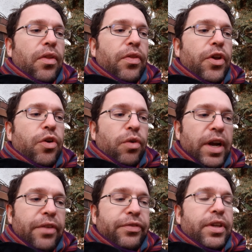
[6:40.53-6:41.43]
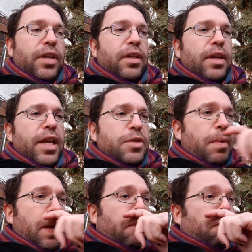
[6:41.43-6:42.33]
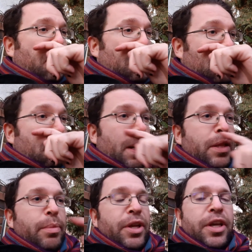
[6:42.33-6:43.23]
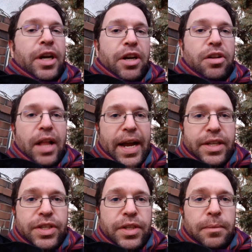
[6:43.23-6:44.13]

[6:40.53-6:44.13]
grift is being funded by the billionaire class.